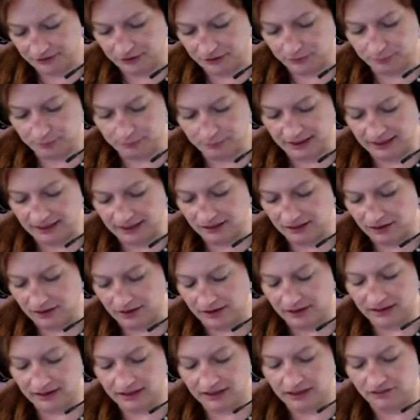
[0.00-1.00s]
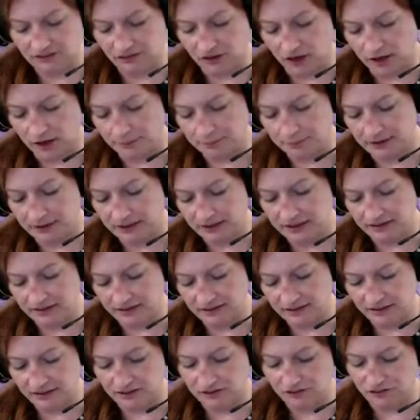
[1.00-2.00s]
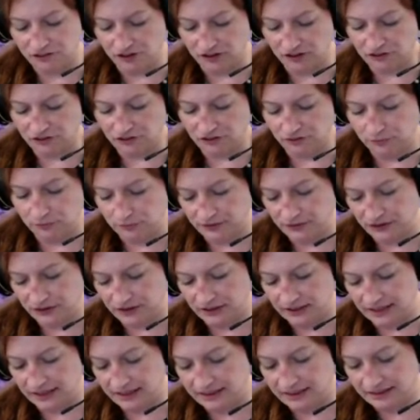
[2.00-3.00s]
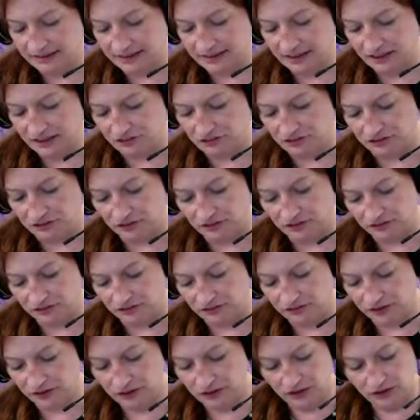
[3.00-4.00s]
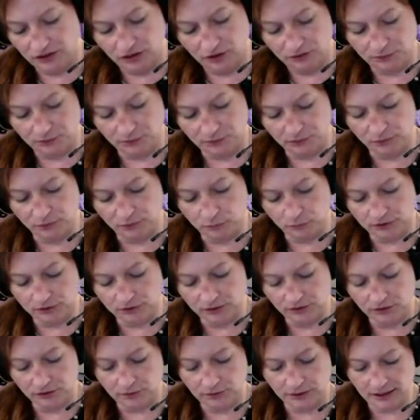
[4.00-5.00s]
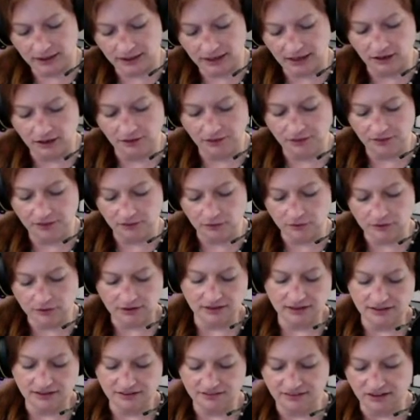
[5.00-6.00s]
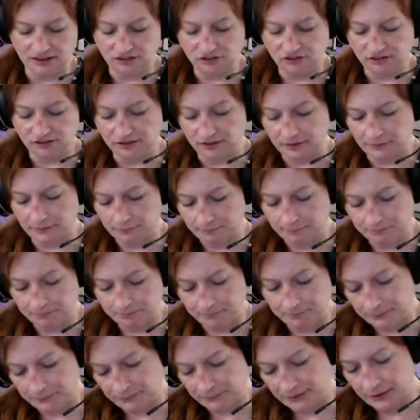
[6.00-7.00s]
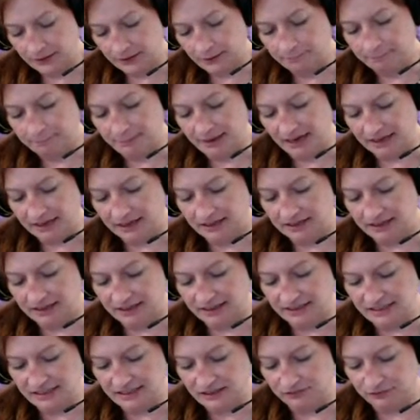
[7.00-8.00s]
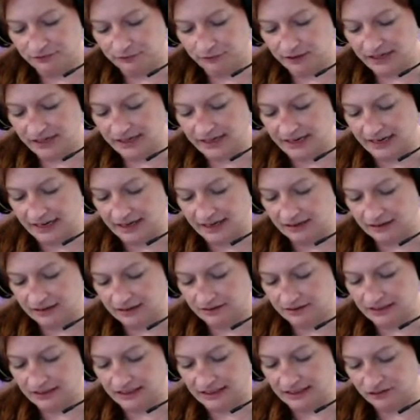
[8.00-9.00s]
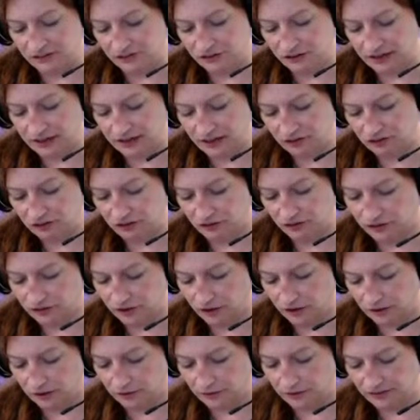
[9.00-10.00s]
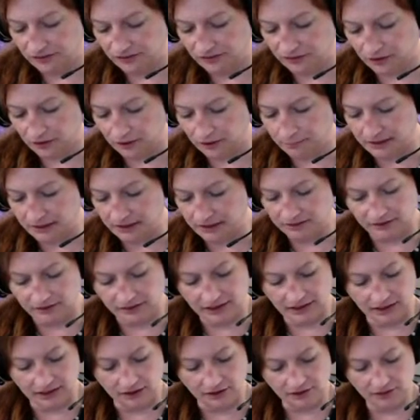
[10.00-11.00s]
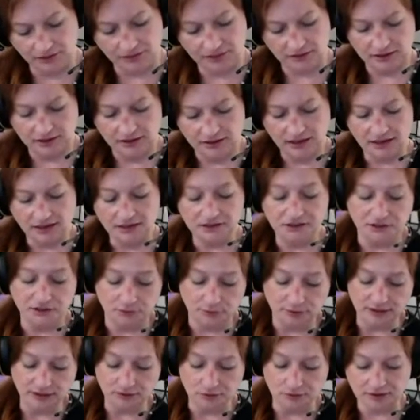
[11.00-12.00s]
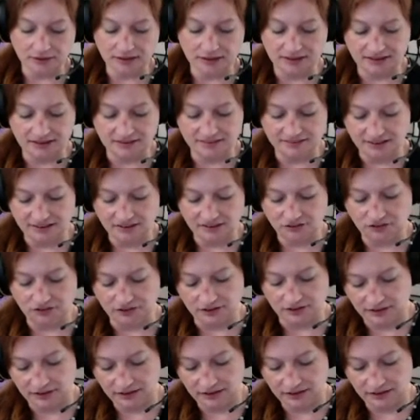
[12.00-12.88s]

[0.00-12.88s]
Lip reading: by law, is operated in conjunction with the United Nations through the World Health Organization. Back in 1948, the International Congress on Mental Health, a UN organization,